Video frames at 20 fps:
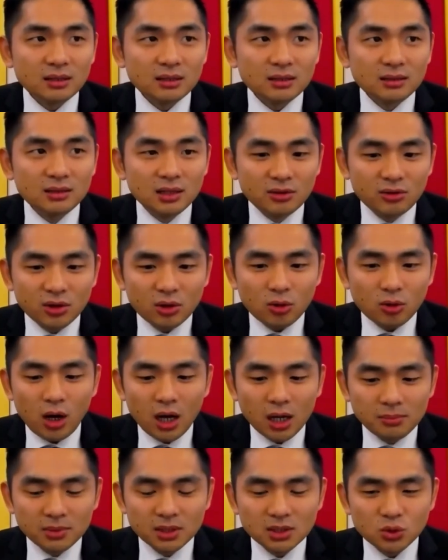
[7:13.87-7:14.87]
the
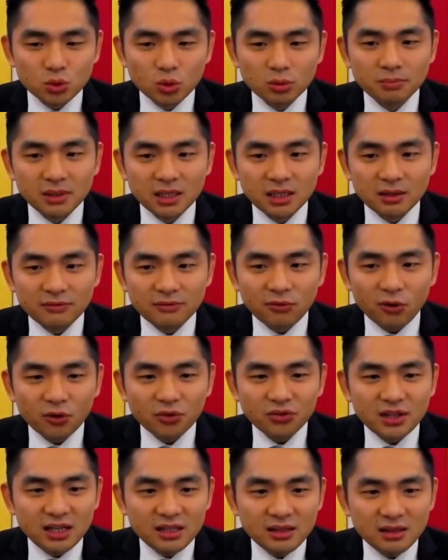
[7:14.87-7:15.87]
requirements will be
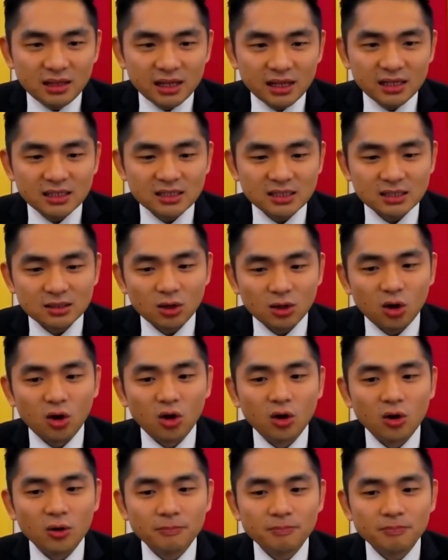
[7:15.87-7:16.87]
14 days,
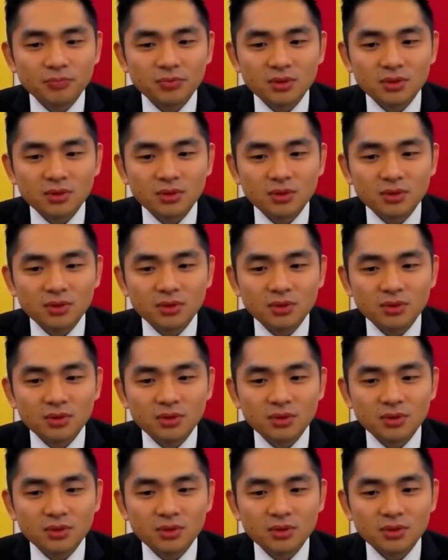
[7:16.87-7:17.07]
or